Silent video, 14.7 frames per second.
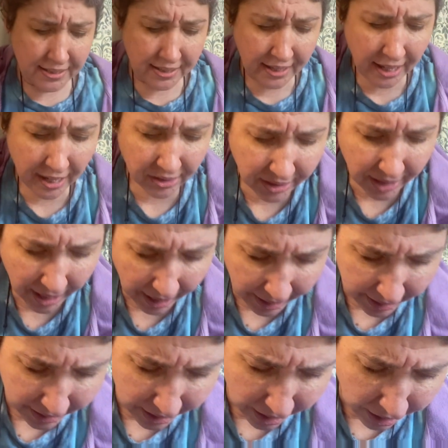that
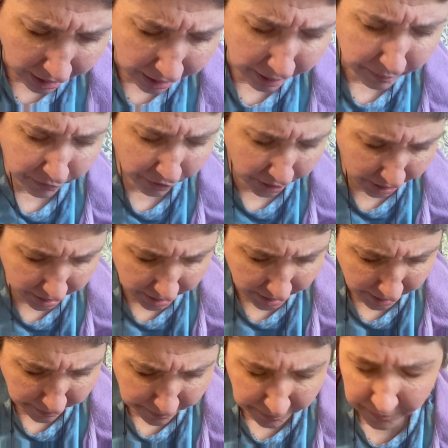they really,